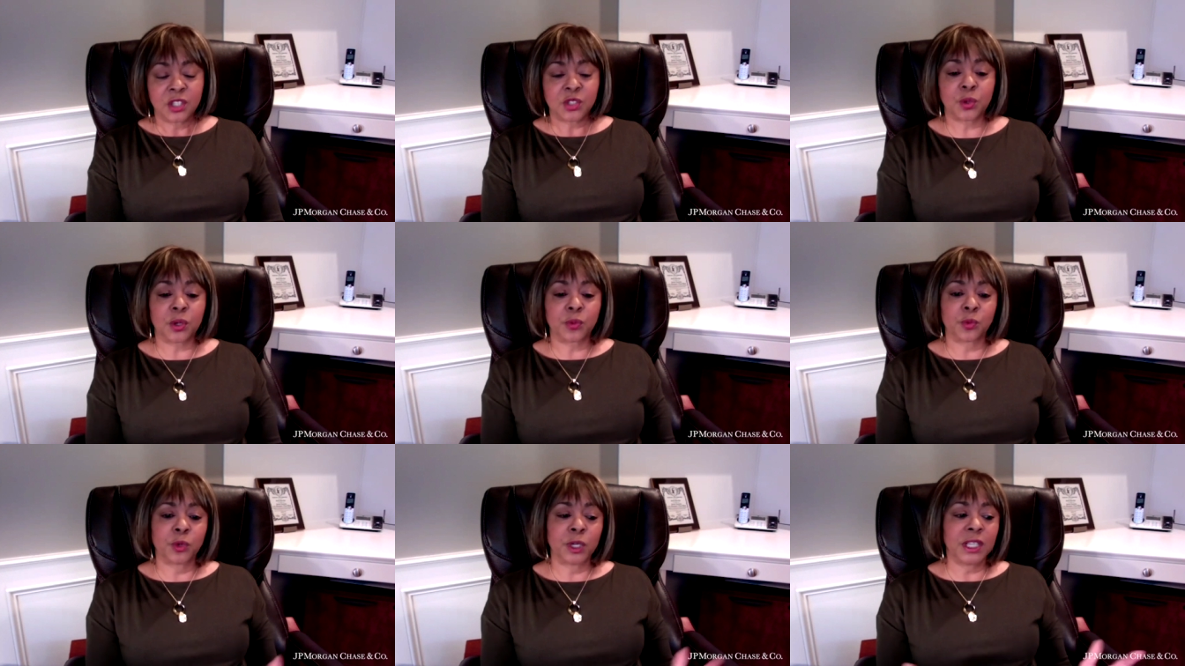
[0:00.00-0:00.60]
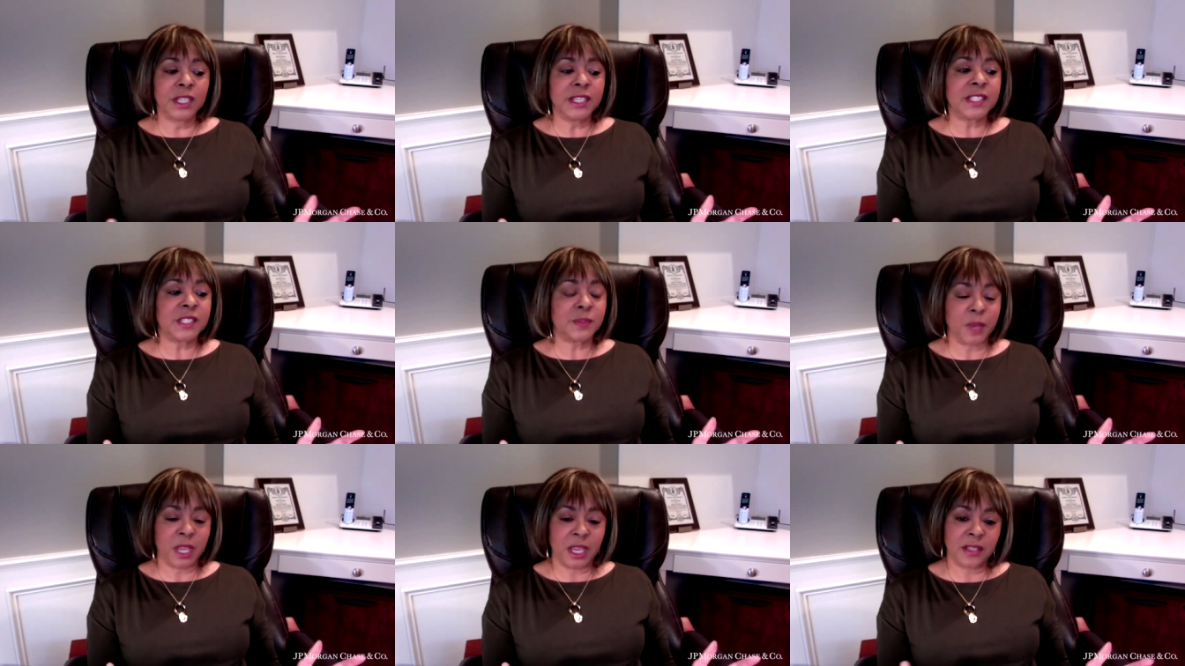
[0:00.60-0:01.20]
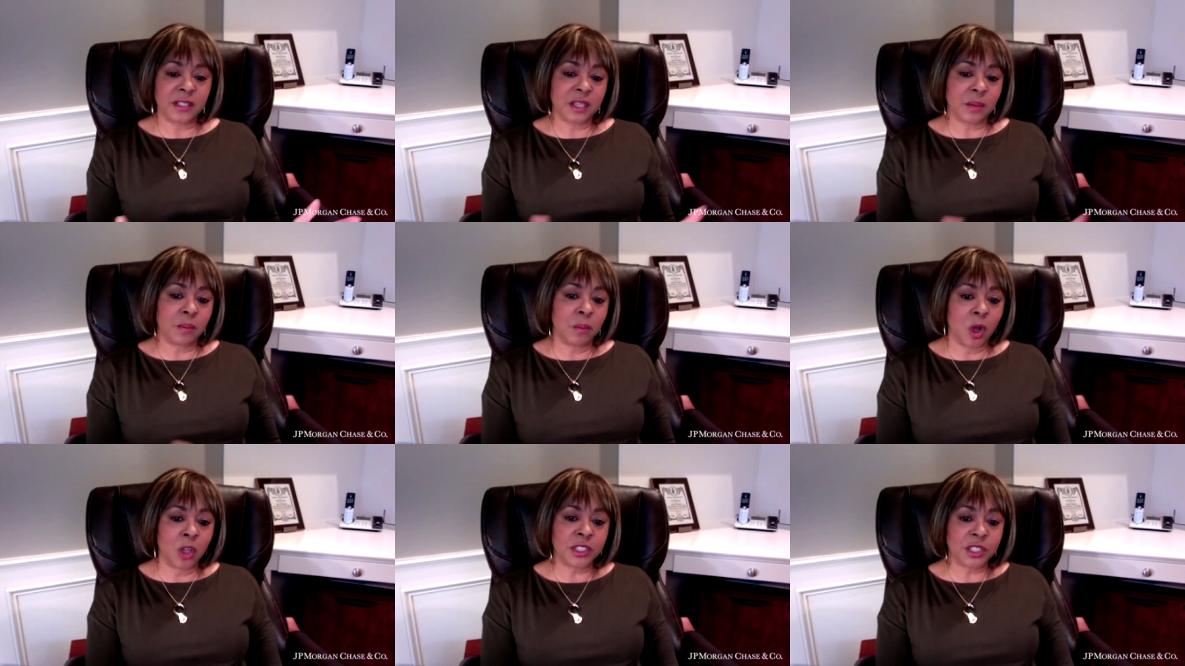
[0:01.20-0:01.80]
So it really spans a
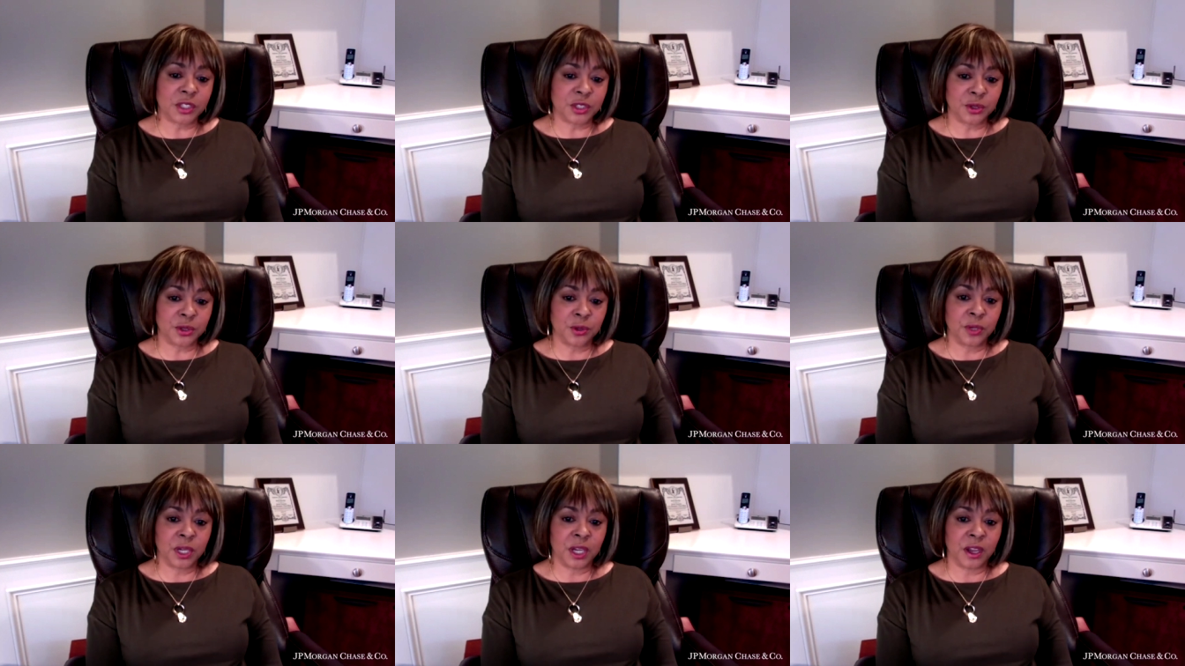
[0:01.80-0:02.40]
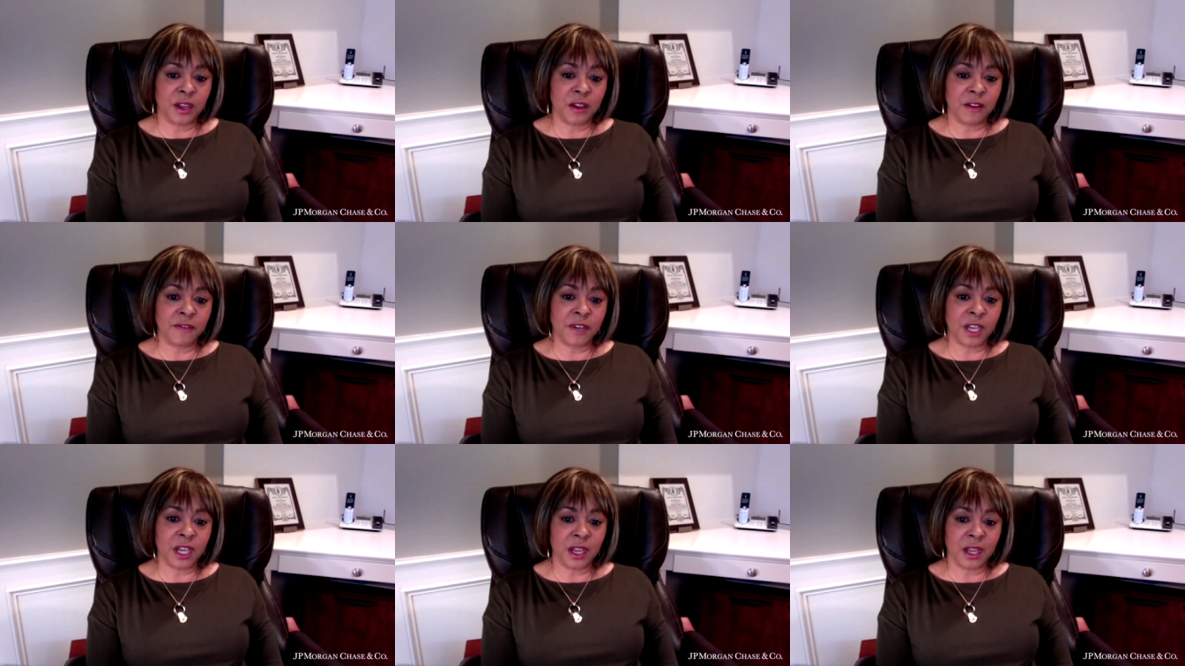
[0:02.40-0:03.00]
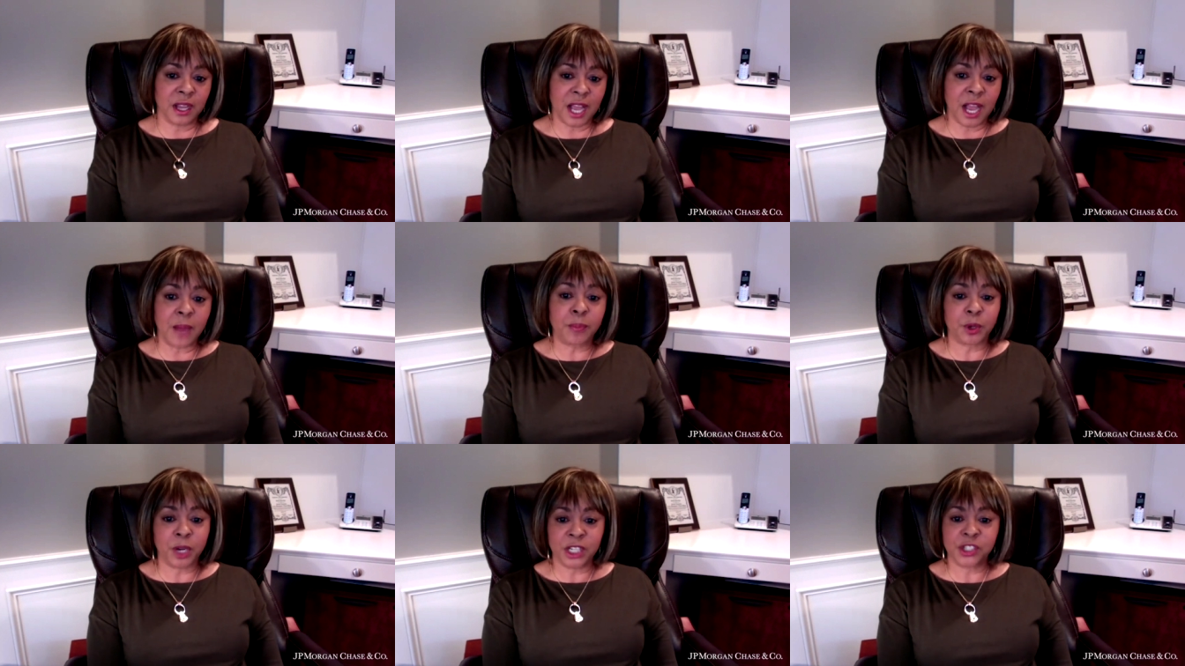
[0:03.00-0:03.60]
multitude of uh,
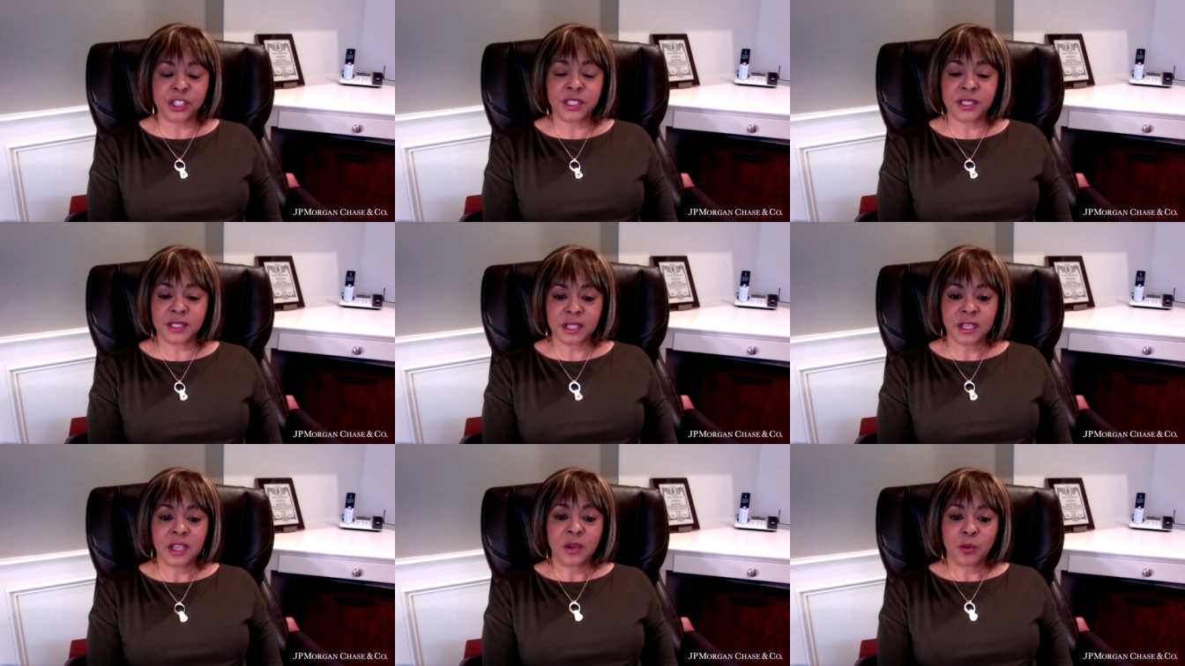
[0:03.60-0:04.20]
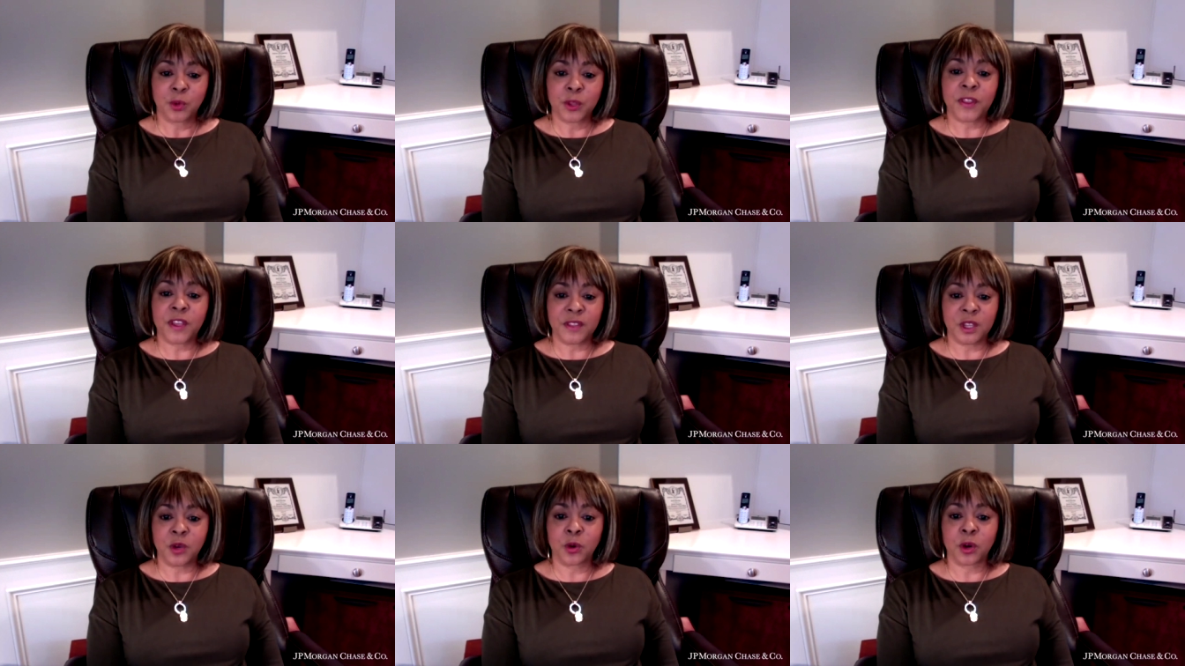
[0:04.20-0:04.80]
operations within the